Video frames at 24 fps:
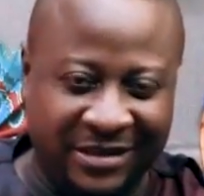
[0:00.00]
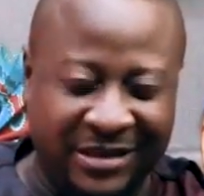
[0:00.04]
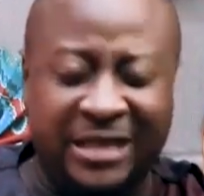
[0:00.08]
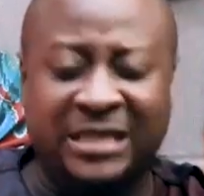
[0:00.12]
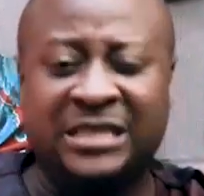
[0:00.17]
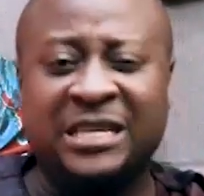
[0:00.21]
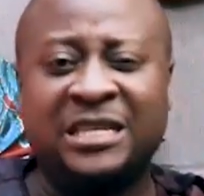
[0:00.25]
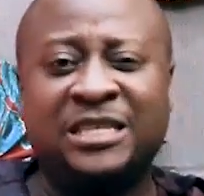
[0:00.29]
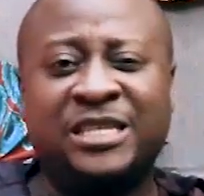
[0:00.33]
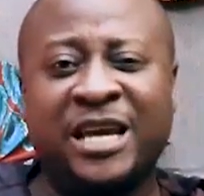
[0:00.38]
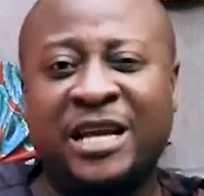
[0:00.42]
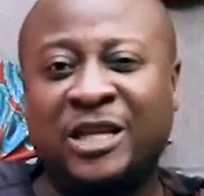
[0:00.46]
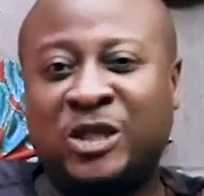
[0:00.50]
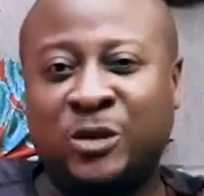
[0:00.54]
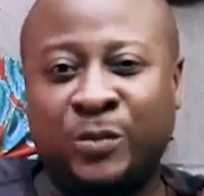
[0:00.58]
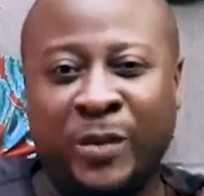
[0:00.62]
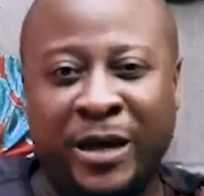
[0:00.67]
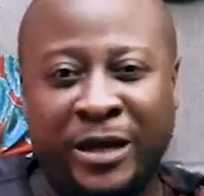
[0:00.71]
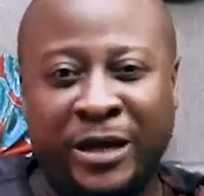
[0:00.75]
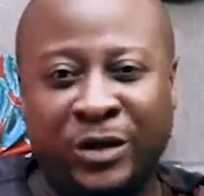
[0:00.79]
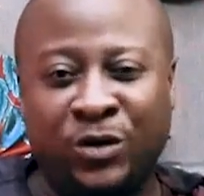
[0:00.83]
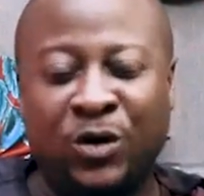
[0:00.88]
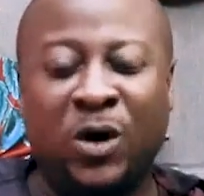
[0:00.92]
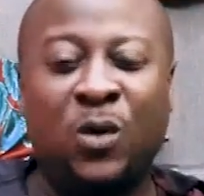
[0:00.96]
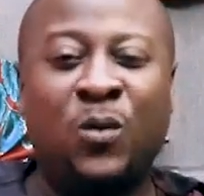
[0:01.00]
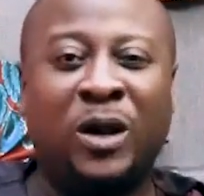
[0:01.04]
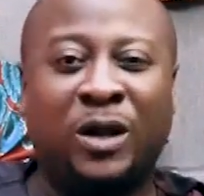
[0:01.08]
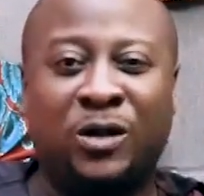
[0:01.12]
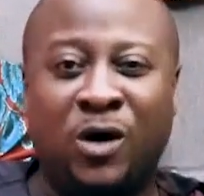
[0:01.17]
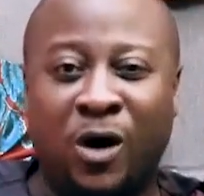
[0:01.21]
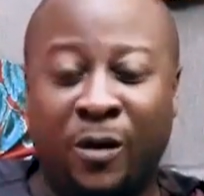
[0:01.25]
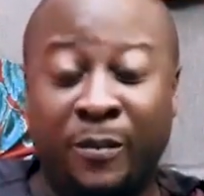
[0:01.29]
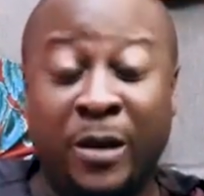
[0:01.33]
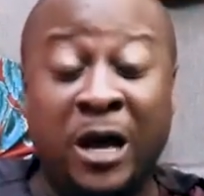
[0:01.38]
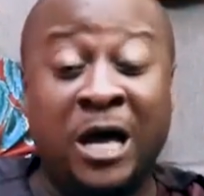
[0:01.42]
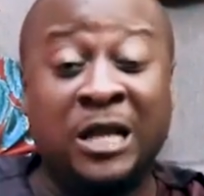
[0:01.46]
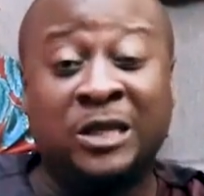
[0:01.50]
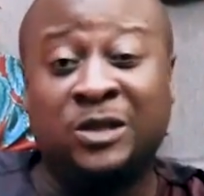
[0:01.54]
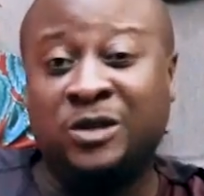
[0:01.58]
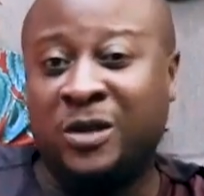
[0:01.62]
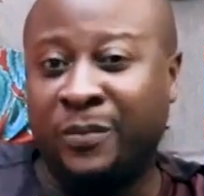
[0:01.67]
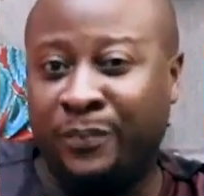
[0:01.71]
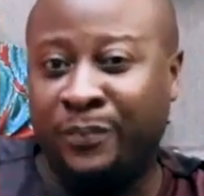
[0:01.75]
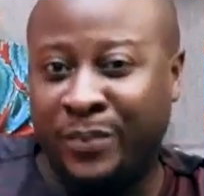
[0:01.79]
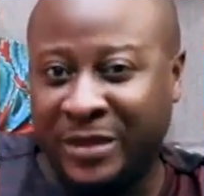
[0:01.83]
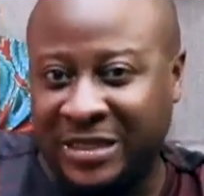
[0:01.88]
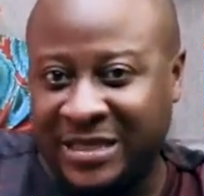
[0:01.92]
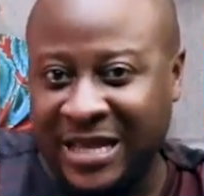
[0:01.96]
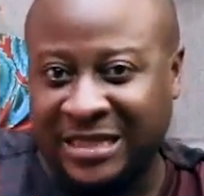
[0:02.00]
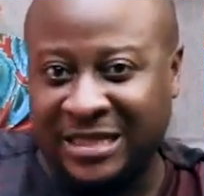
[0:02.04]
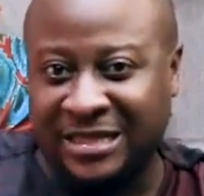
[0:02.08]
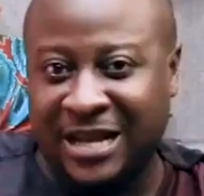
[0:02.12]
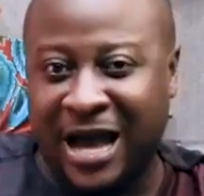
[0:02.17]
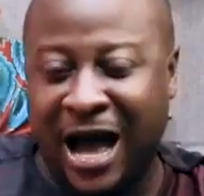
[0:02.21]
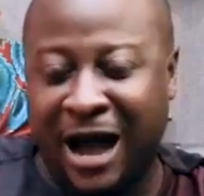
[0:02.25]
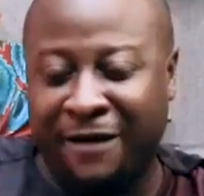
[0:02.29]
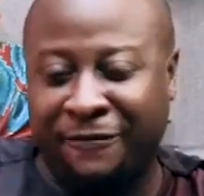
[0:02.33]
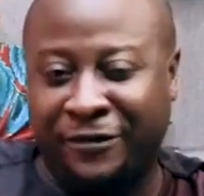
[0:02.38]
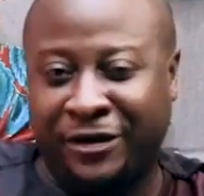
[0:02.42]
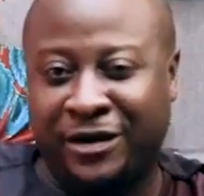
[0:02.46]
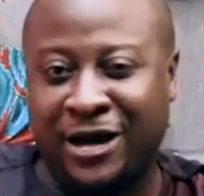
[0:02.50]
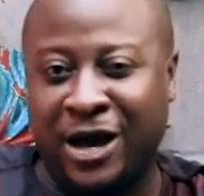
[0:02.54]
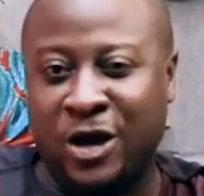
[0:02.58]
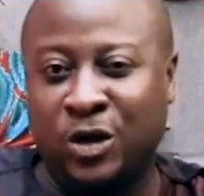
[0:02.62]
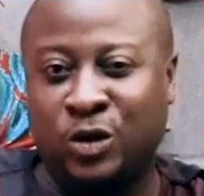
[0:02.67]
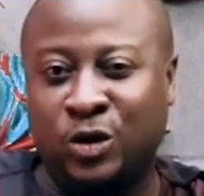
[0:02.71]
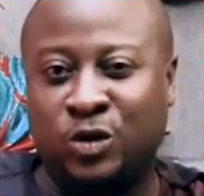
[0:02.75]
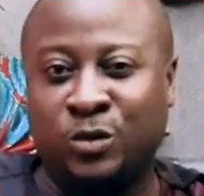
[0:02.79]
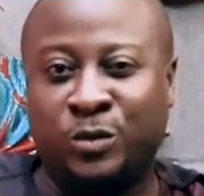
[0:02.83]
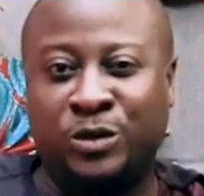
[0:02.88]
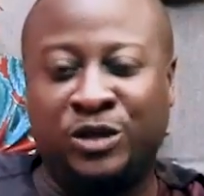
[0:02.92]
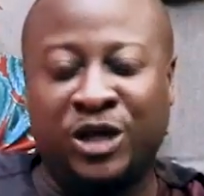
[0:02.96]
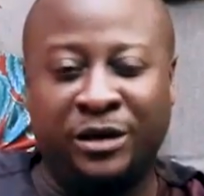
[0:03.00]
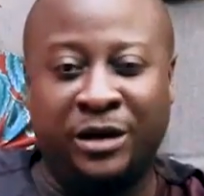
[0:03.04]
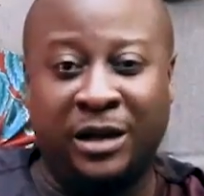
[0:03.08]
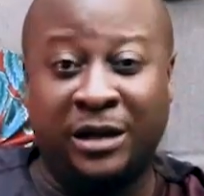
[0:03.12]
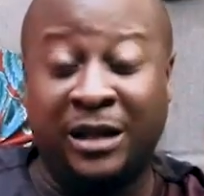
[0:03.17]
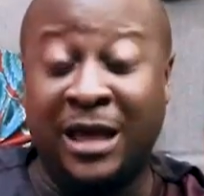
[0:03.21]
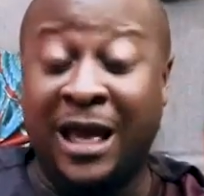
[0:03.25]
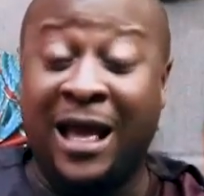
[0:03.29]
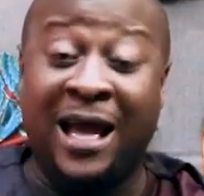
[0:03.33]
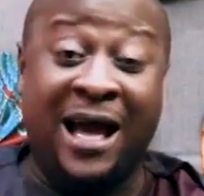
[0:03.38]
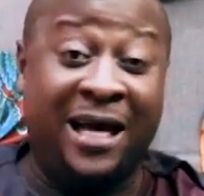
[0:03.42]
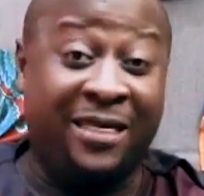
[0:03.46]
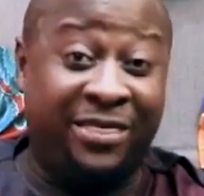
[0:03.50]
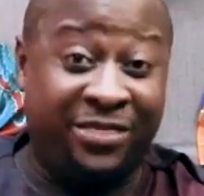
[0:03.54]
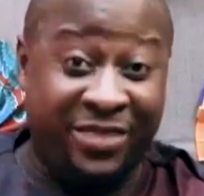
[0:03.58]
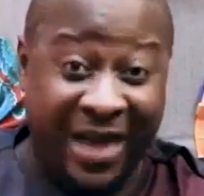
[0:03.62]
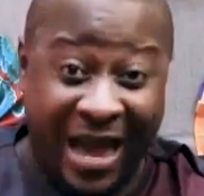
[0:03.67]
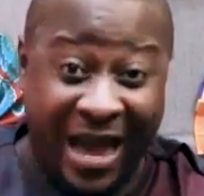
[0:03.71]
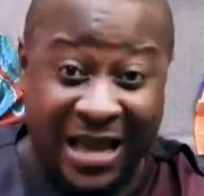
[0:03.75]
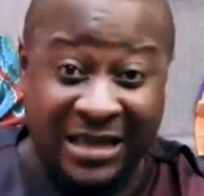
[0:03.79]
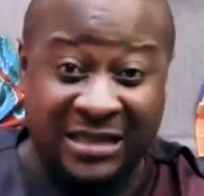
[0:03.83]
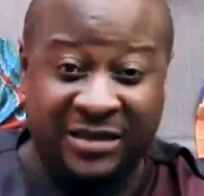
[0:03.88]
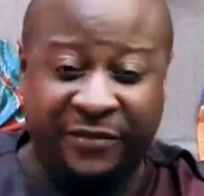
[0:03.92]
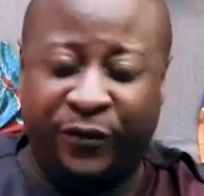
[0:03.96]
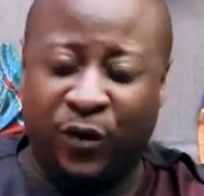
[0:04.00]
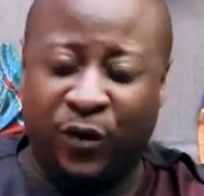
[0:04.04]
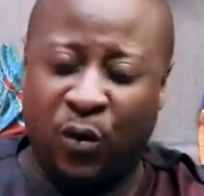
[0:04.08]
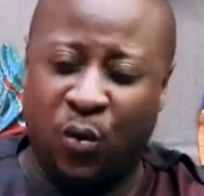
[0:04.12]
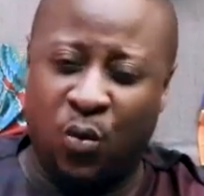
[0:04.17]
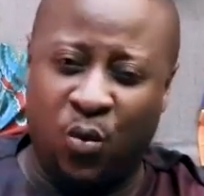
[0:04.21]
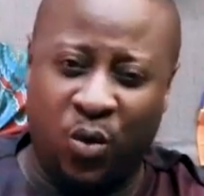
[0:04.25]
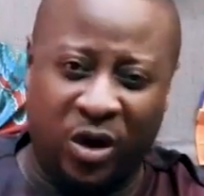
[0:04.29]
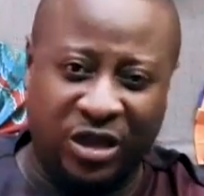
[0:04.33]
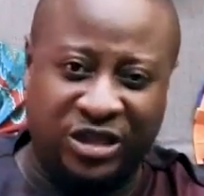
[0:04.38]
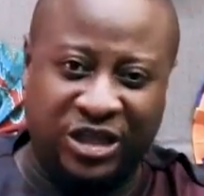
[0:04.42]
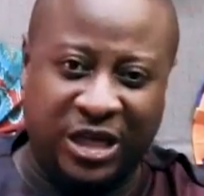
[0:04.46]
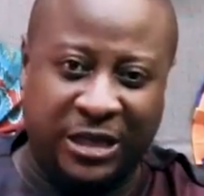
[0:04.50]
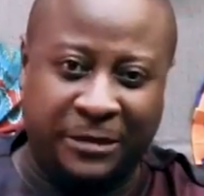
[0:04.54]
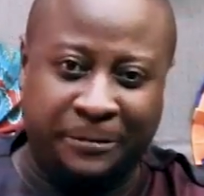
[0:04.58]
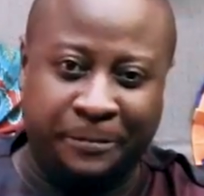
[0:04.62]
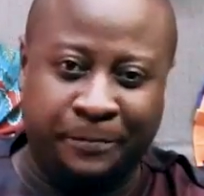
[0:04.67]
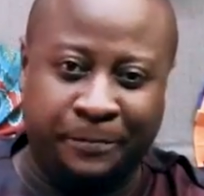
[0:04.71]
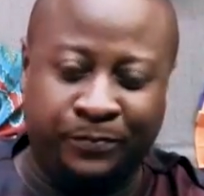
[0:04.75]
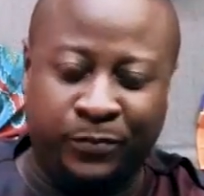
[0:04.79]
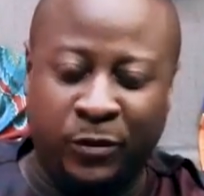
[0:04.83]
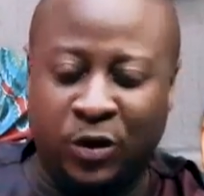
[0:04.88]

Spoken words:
Ladies and gentlemen, you're welcome to the Business in Africa YouTube channel, and thanks for watching.